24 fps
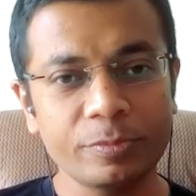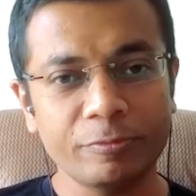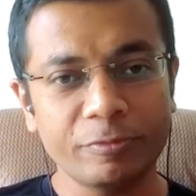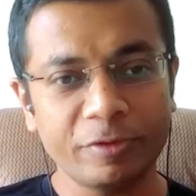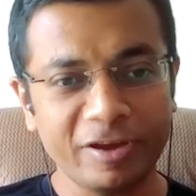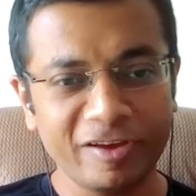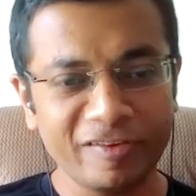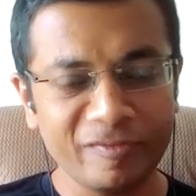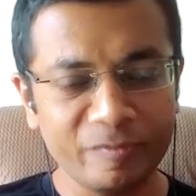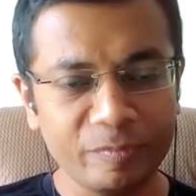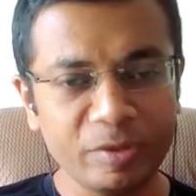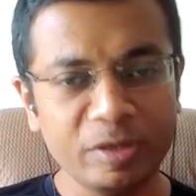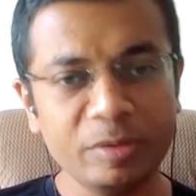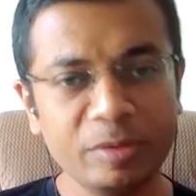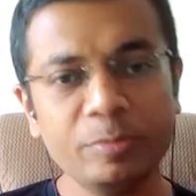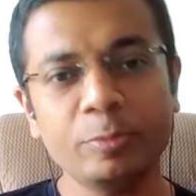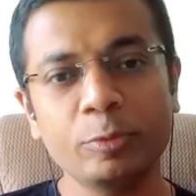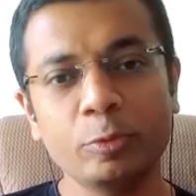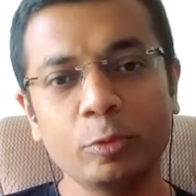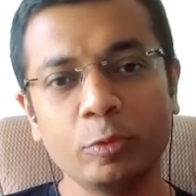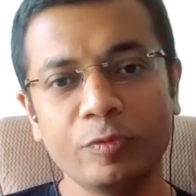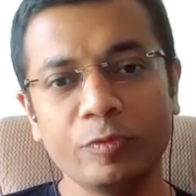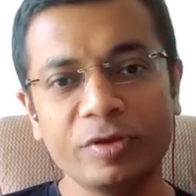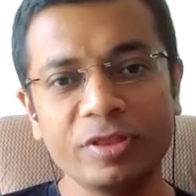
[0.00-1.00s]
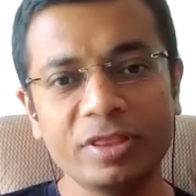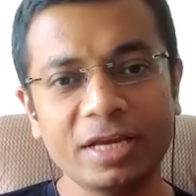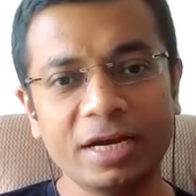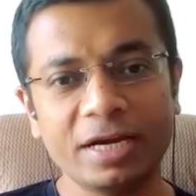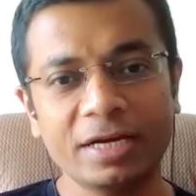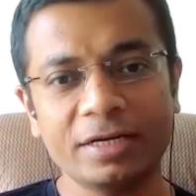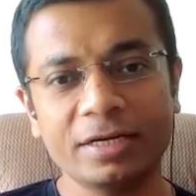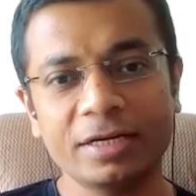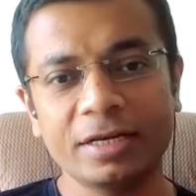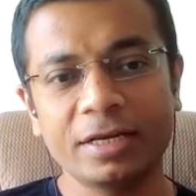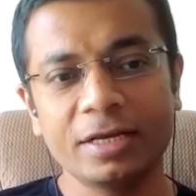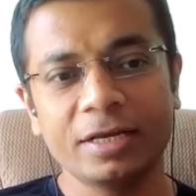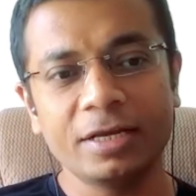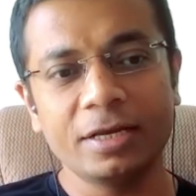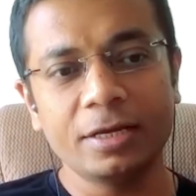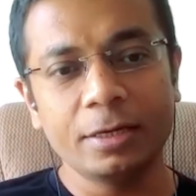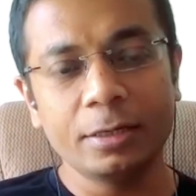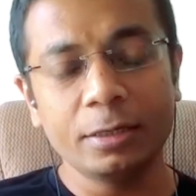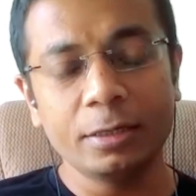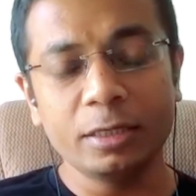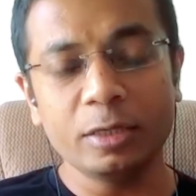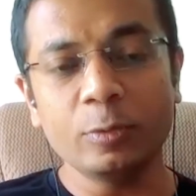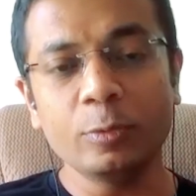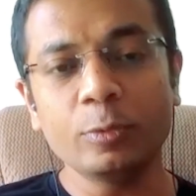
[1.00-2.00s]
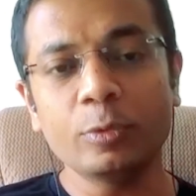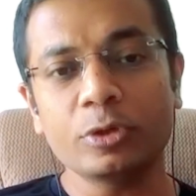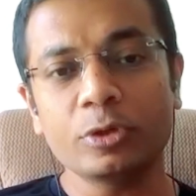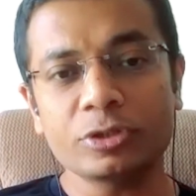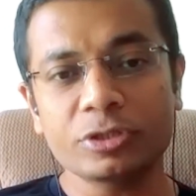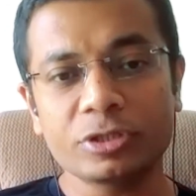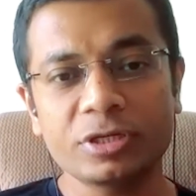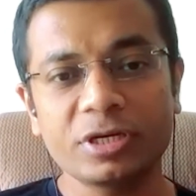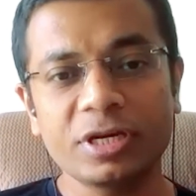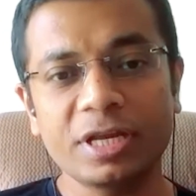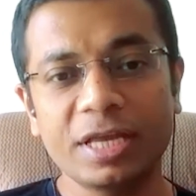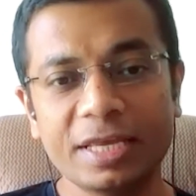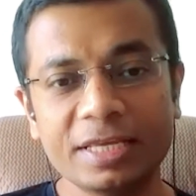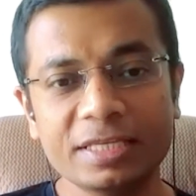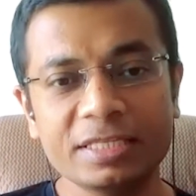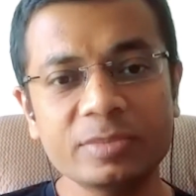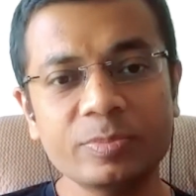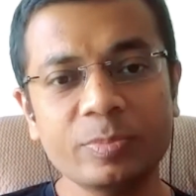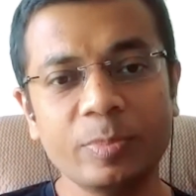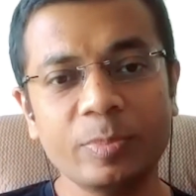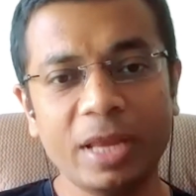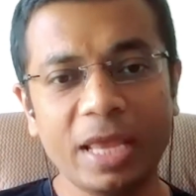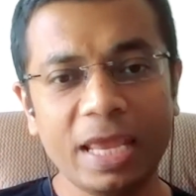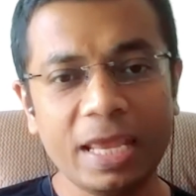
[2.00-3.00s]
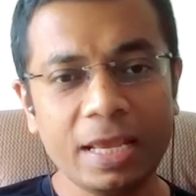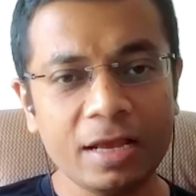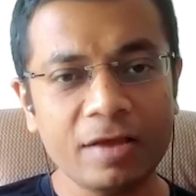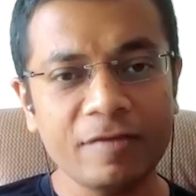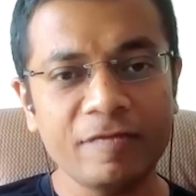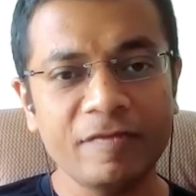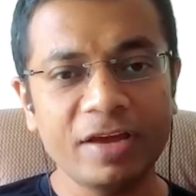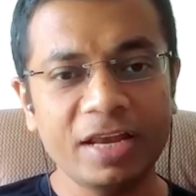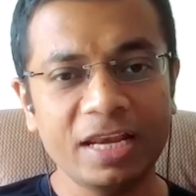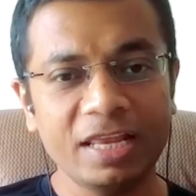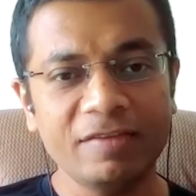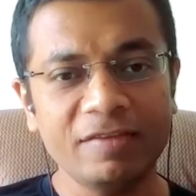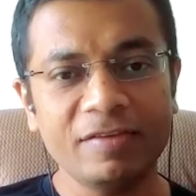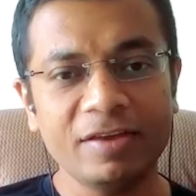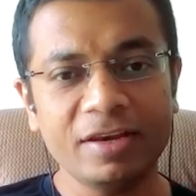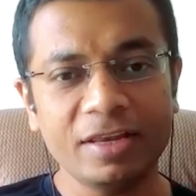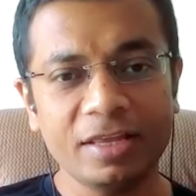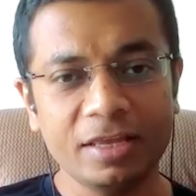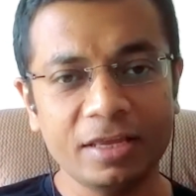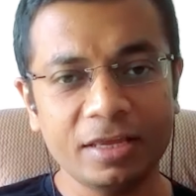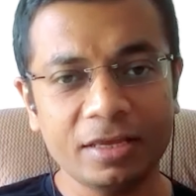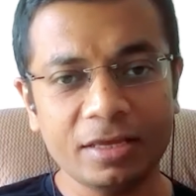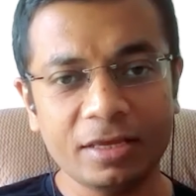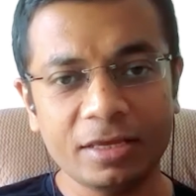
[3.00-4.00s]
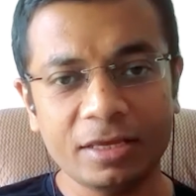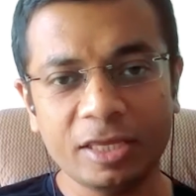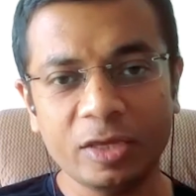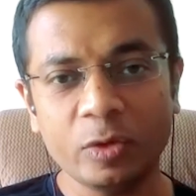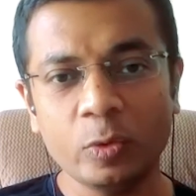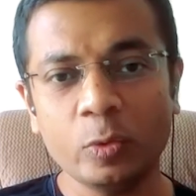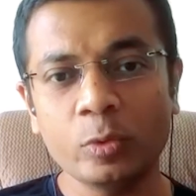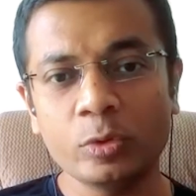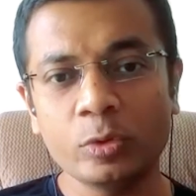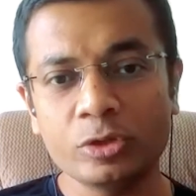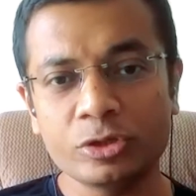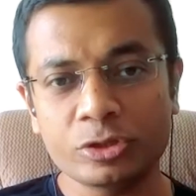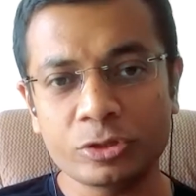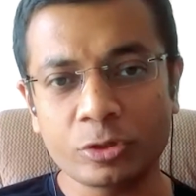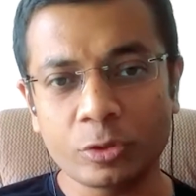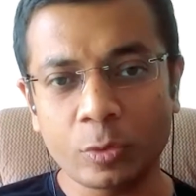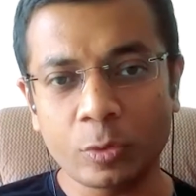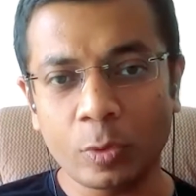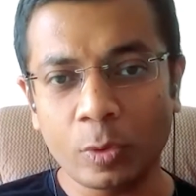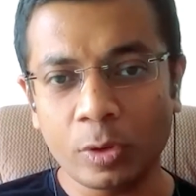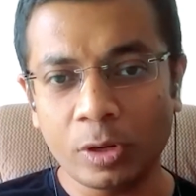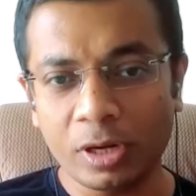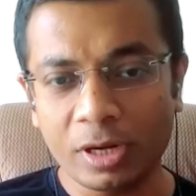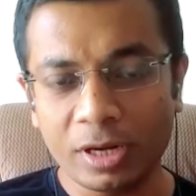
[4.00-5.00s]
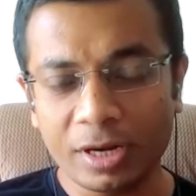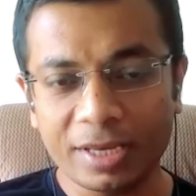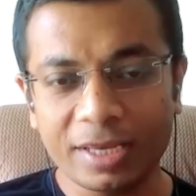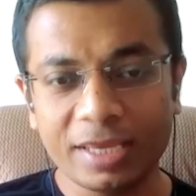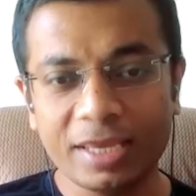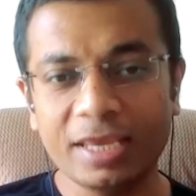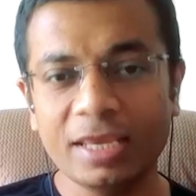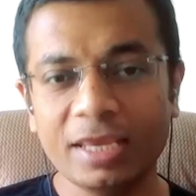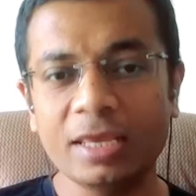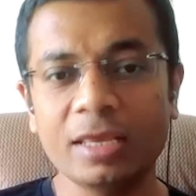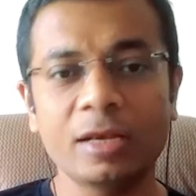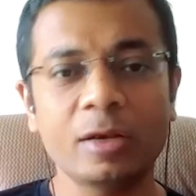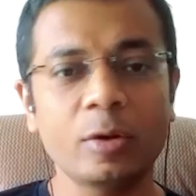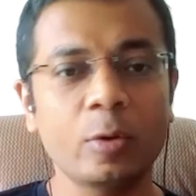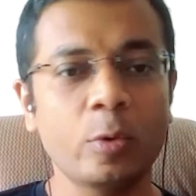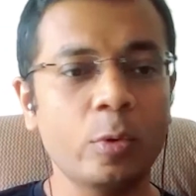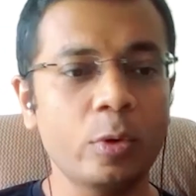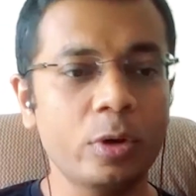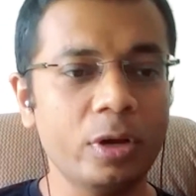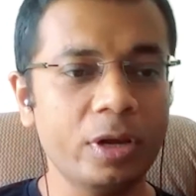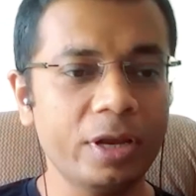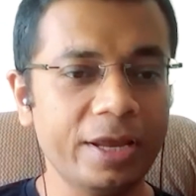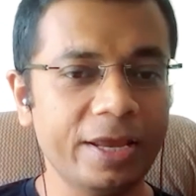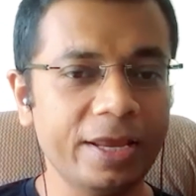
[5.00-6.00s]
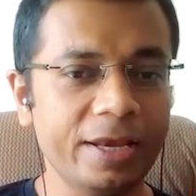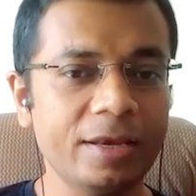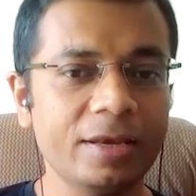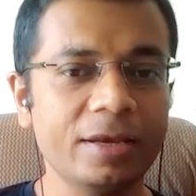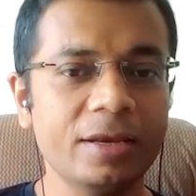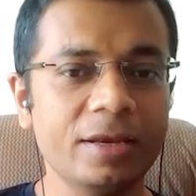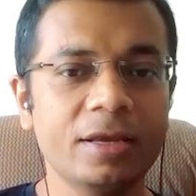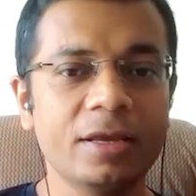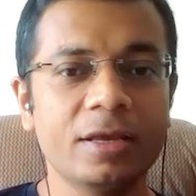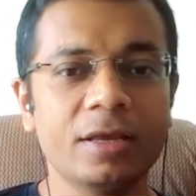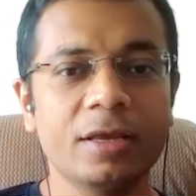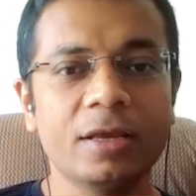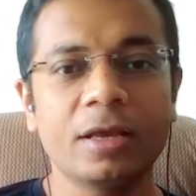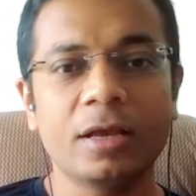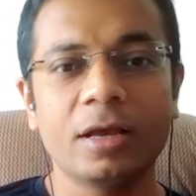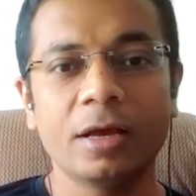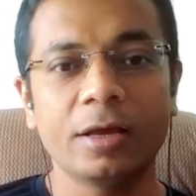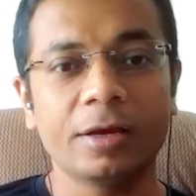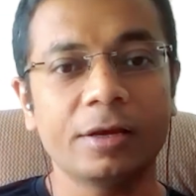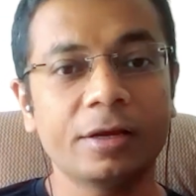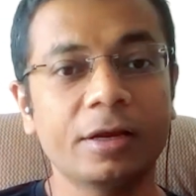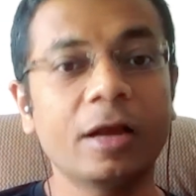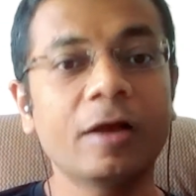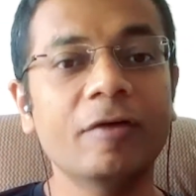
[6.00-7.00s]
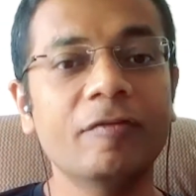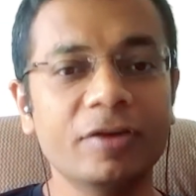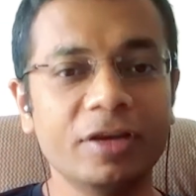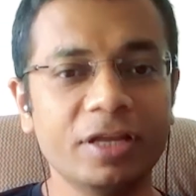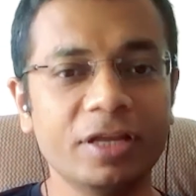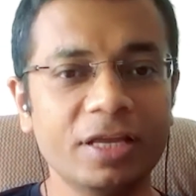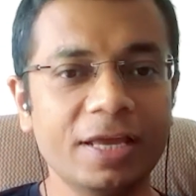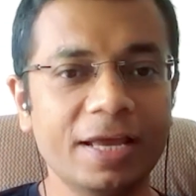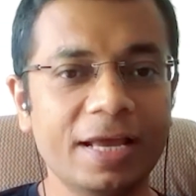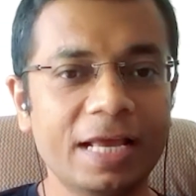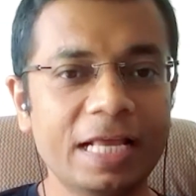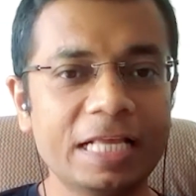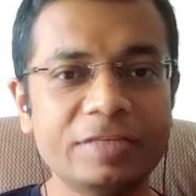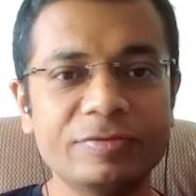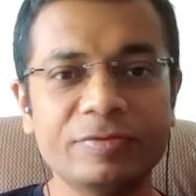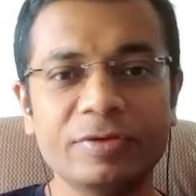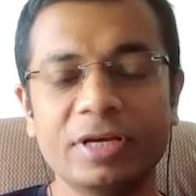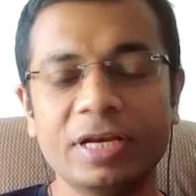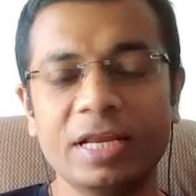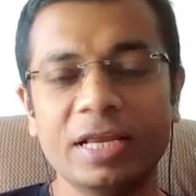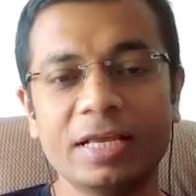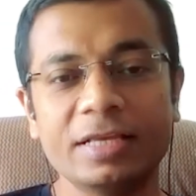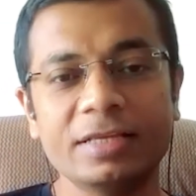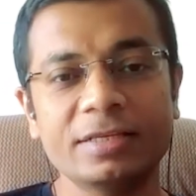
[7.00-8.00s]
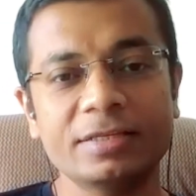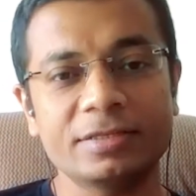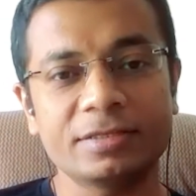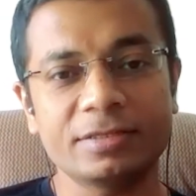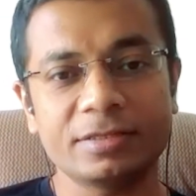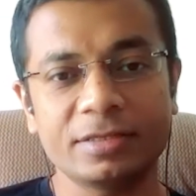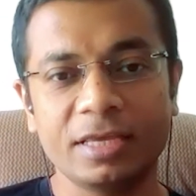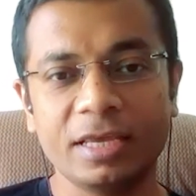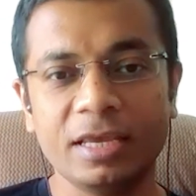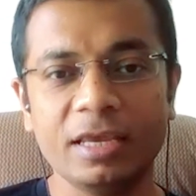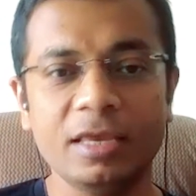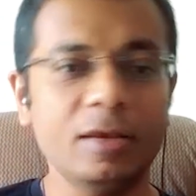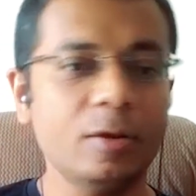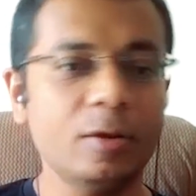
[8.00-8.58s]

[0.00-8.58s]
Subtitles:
have been proven that nutrition is playing a very, very huge role, key role in recovery, as well as key